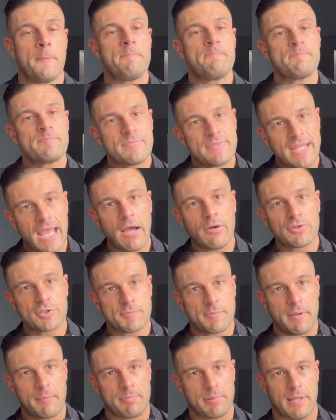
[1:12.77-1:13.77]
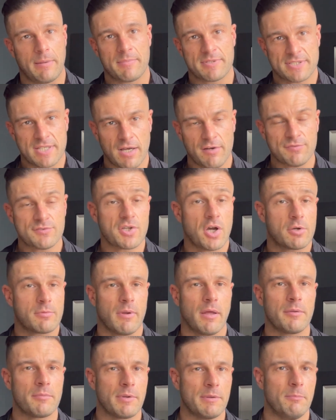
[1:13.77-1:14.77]
Now there's people like myself talking about
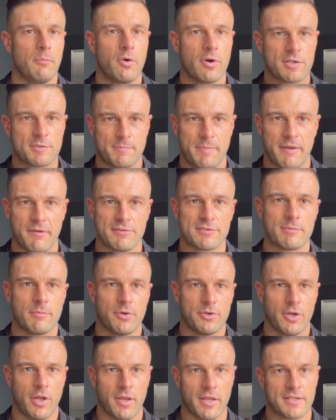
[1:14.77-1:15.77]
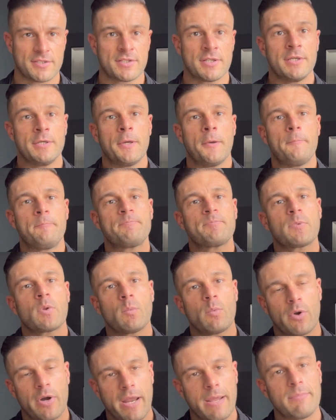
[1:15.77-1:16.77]
them with more experience and more knowledge.
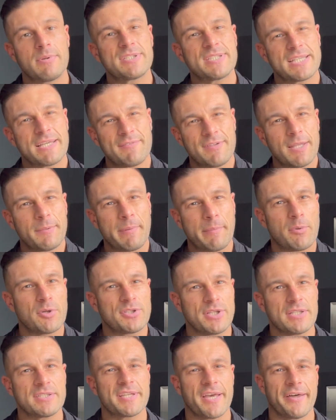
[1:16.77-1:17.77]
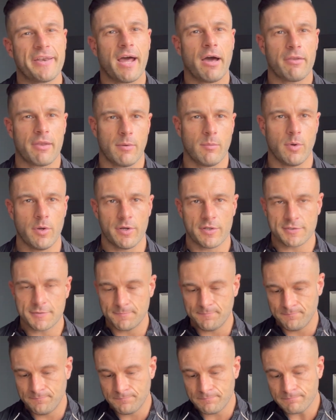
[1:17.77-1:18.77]
We're able to give a little bit more detail on how that works.
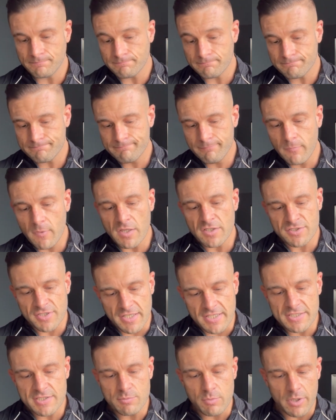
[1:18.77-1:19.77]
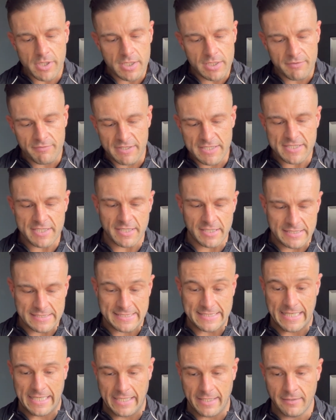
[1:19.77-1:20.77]
So this is what you'll originally
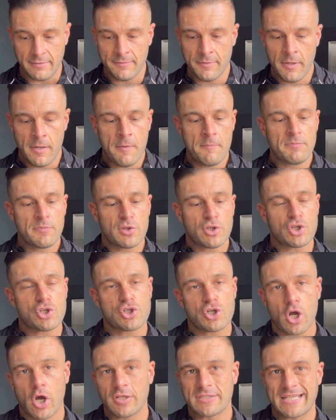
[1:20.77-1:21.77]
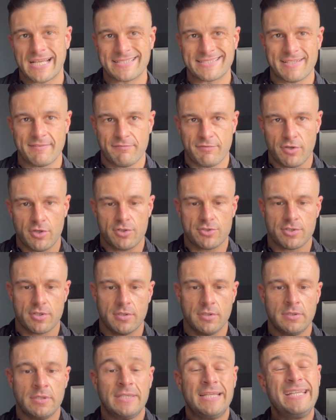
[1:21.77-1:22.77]
see, the short-acting
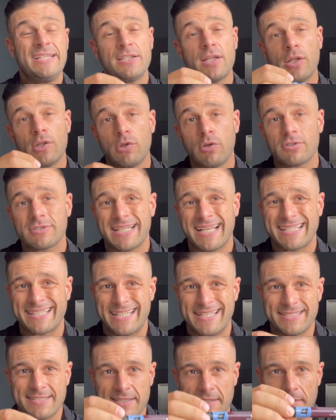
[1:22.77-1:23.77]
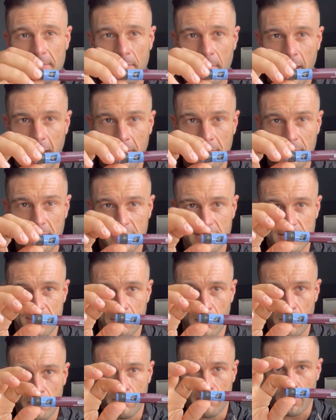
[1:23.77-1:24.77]
version that looks like an insulin pen because it's
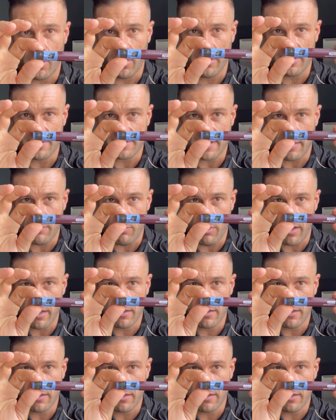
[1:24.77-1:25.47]
brought in the same way,